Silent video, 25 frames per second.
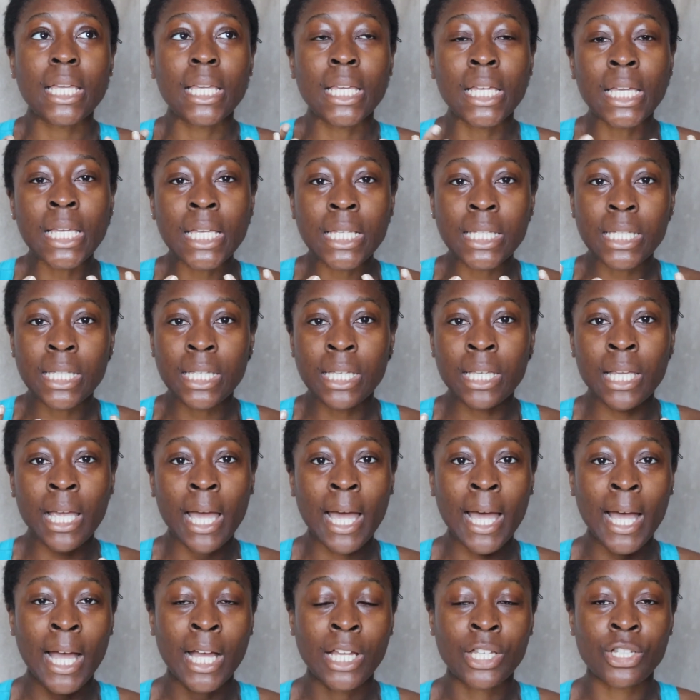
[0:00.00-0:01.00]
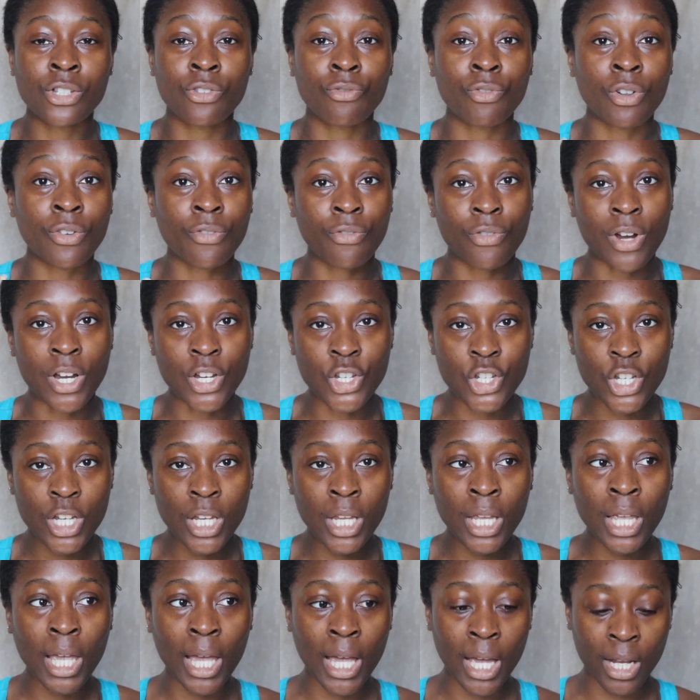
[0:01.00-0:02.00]
easy and
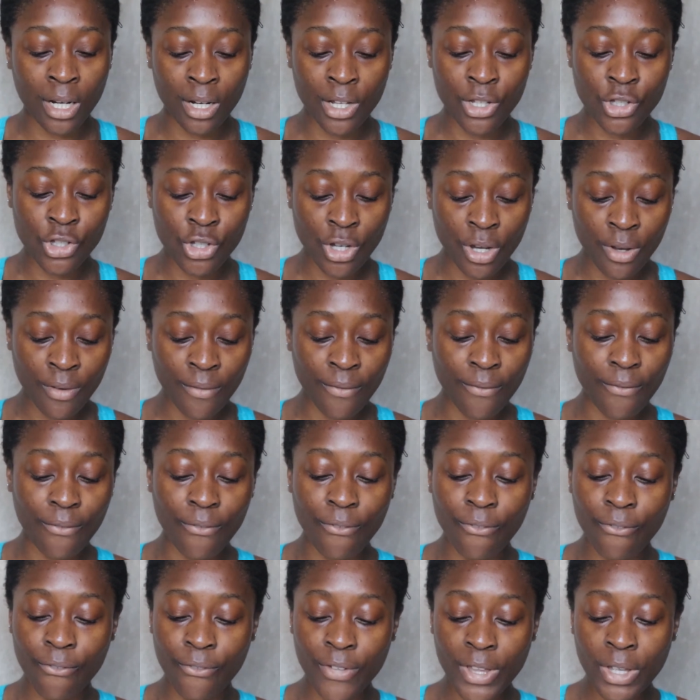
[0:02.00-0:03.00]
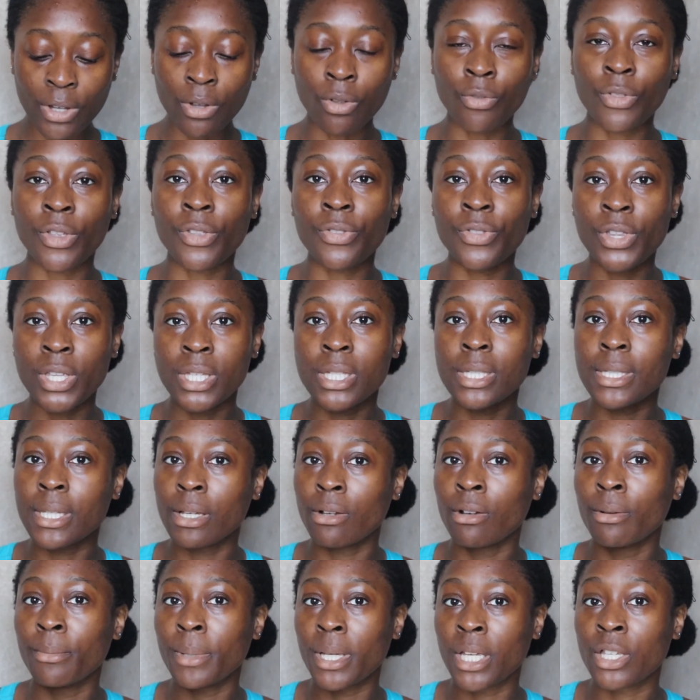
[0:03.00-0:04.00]
refreshing, and I don't feel that this
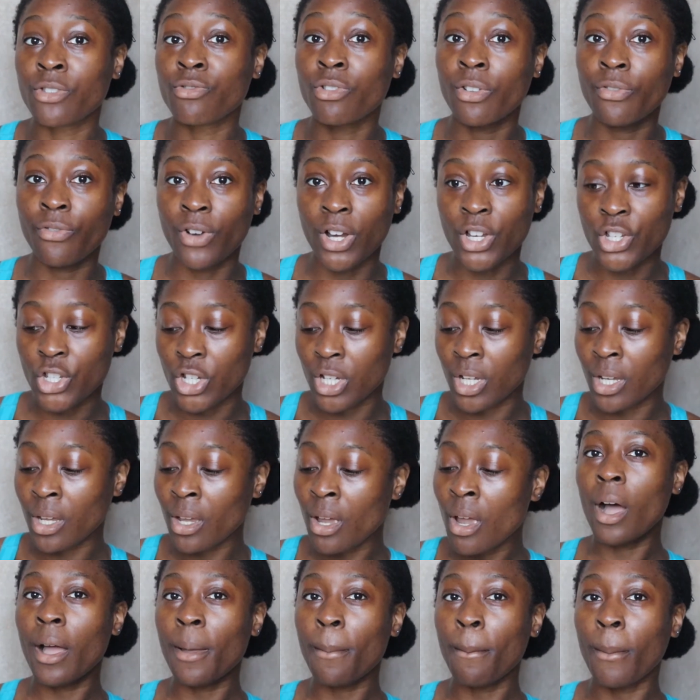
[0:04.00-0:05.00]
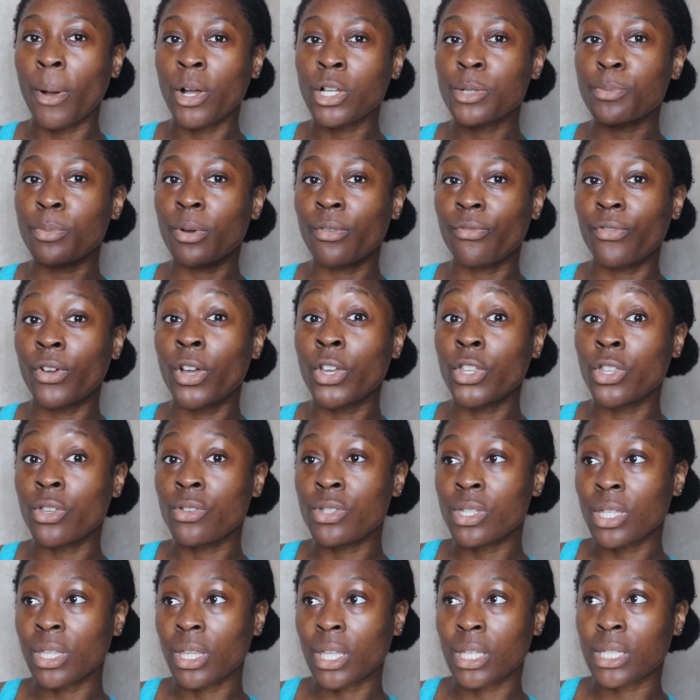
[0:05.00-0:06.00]
serum is refreshing. I much prefer
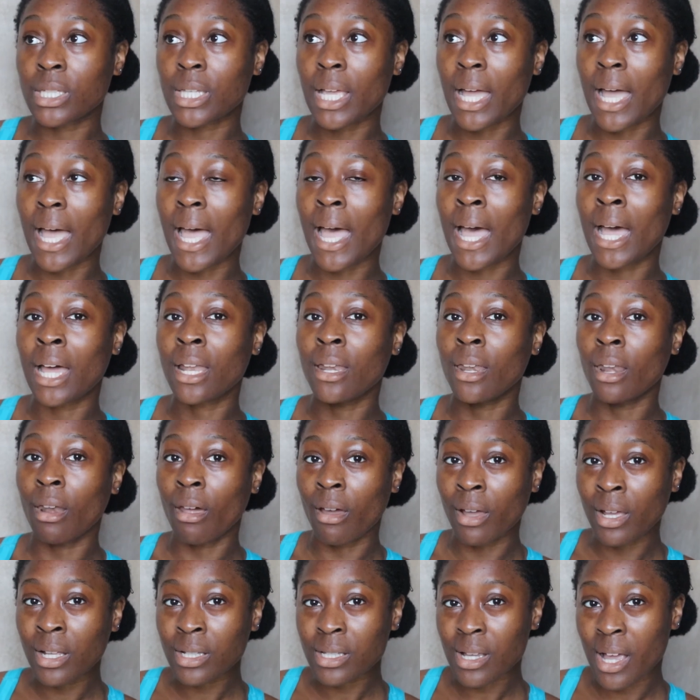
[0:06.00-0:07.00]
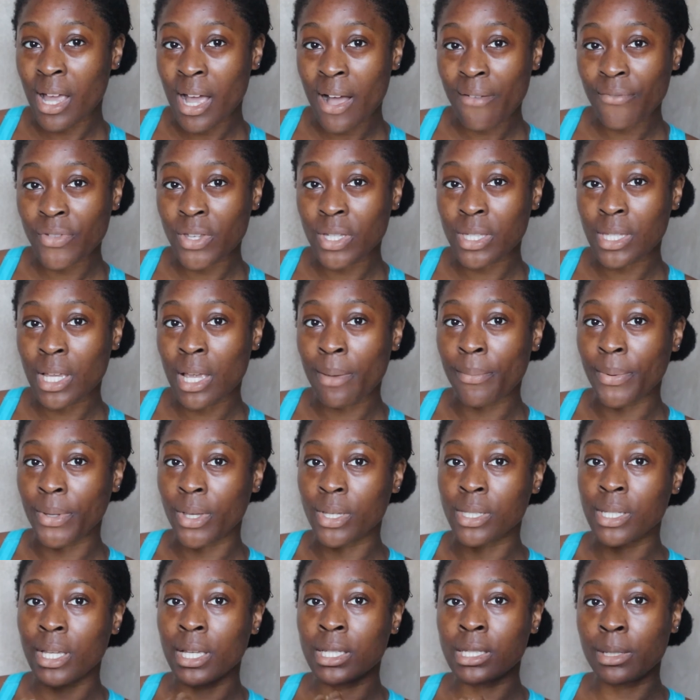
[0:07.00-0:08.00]
using this at night, I have to say,
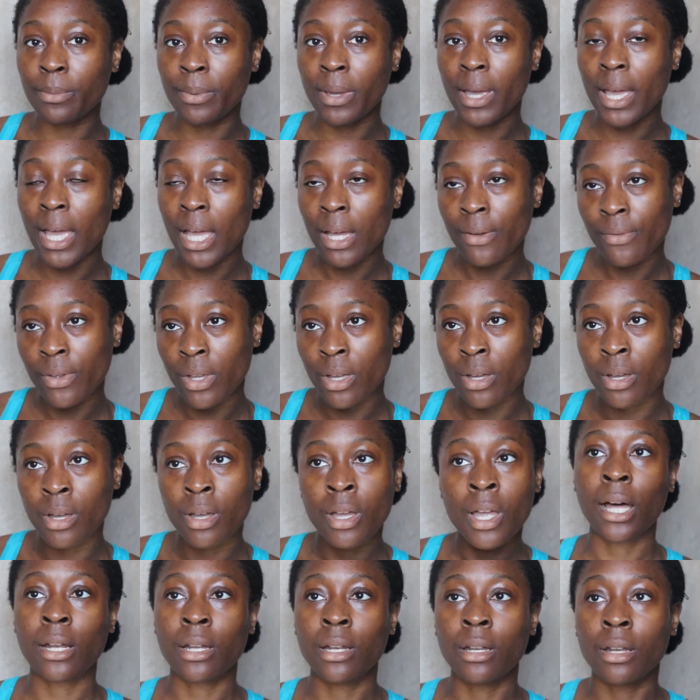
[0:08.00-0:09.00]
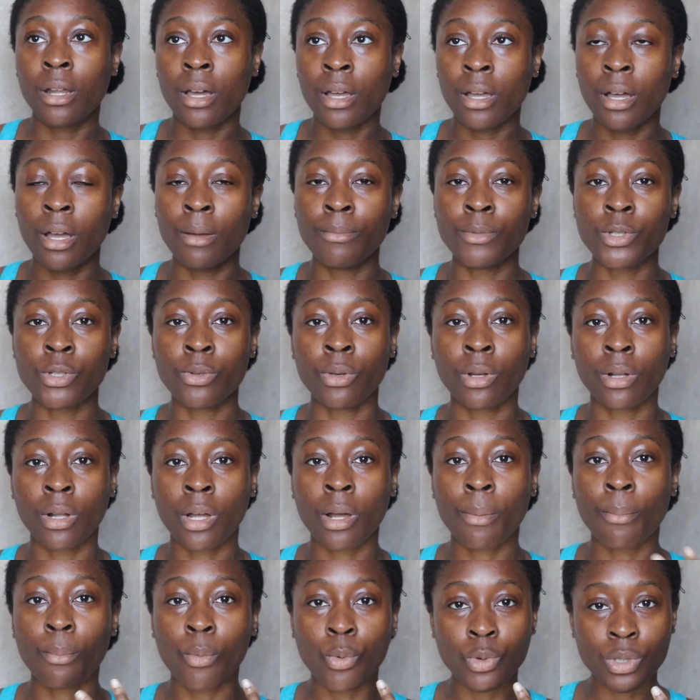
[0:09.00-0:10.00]
because it is a bit heavier, and at night I'm doing
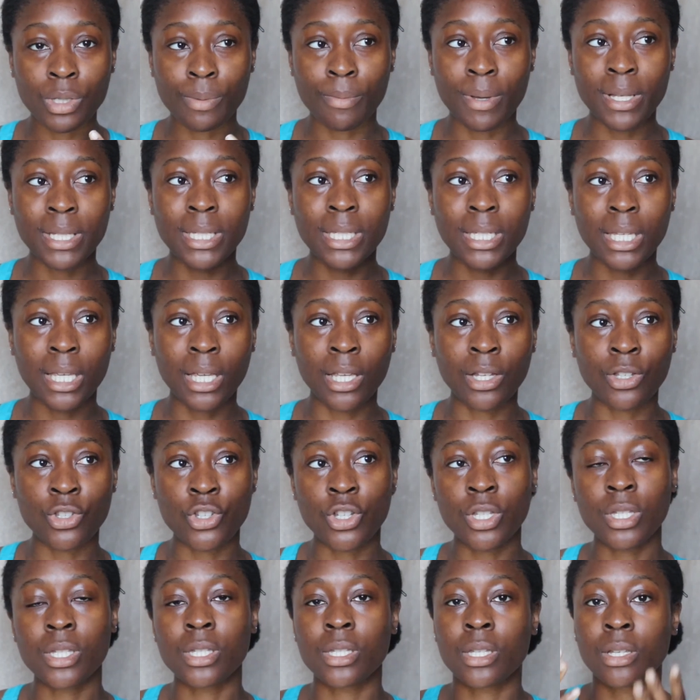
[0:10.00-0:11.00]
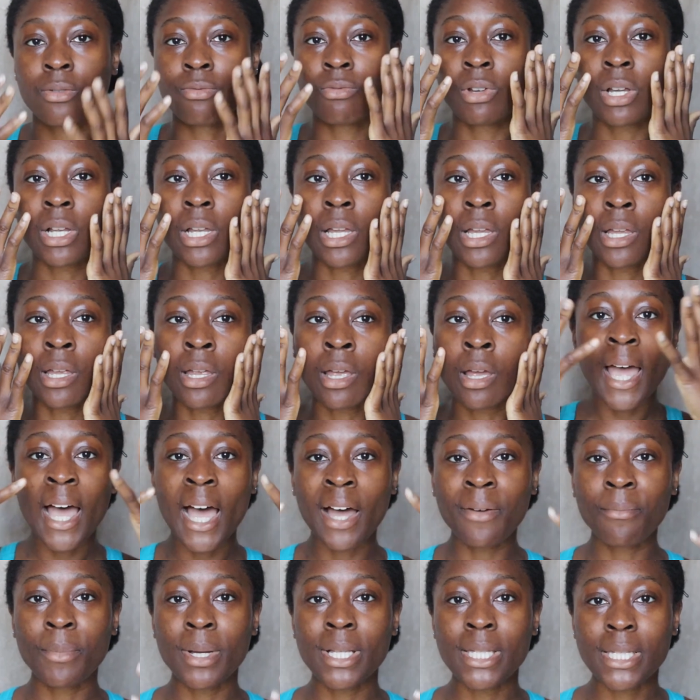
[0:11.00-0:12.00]
like more to my skin just to really
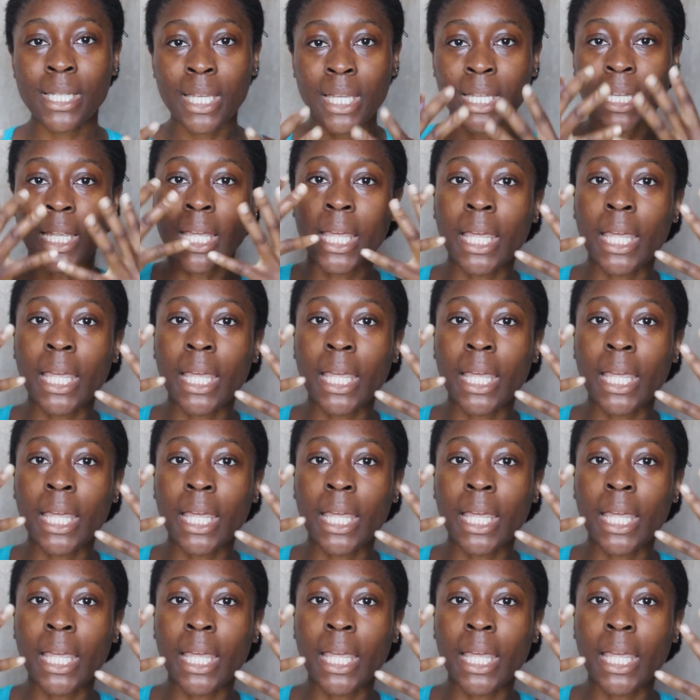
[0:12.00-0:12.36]
have my skin